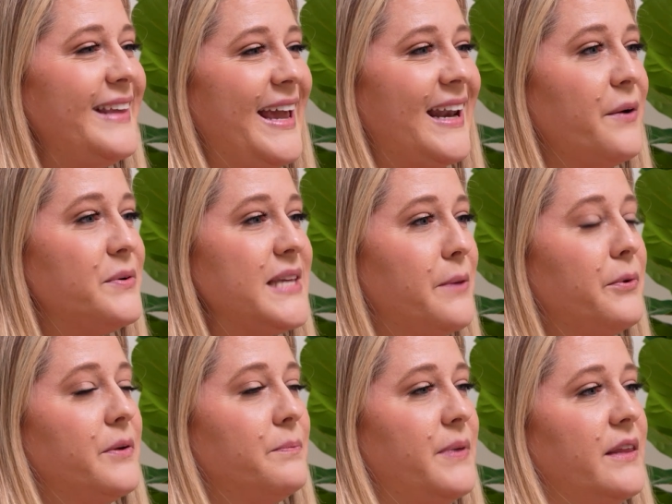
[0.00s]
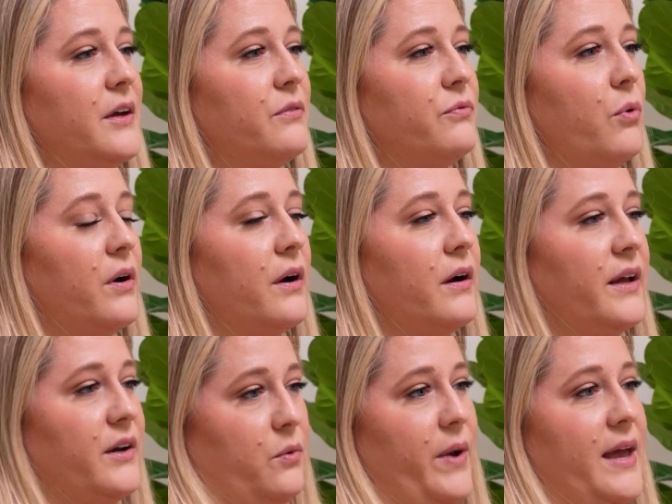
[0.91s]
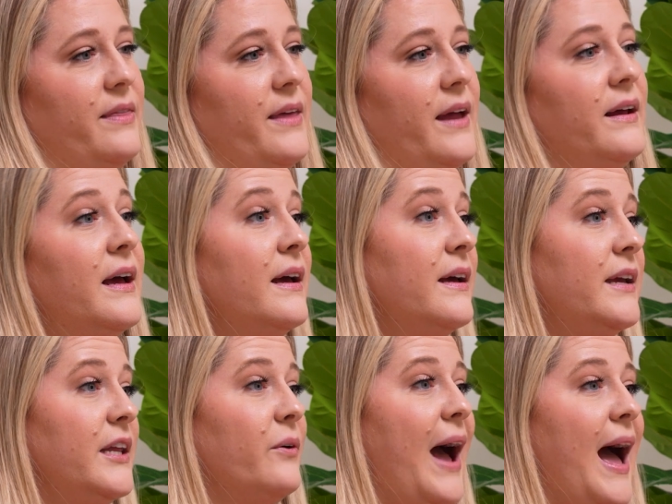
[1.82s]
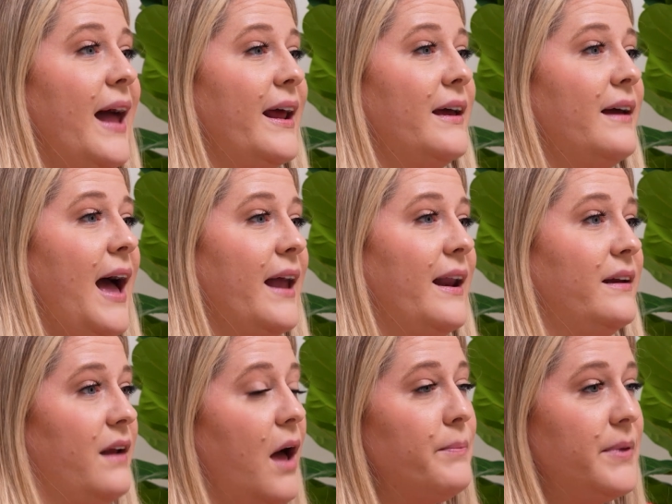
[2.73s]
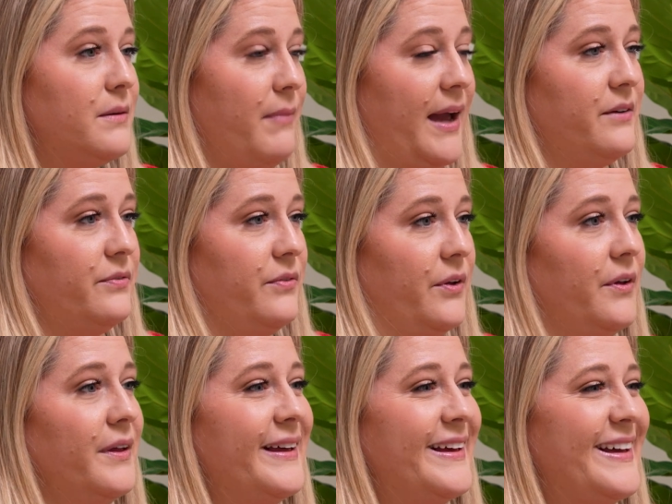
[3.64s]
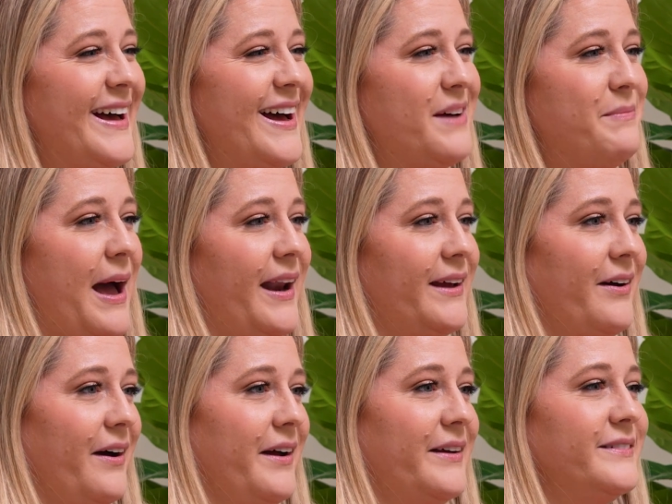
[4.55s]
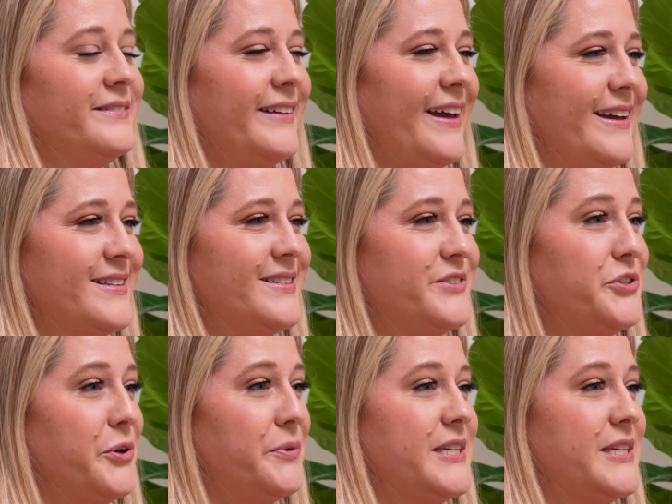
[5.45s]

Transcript: And I was able to be there for her in a way that, had I not been mindful, had I gone, as Joe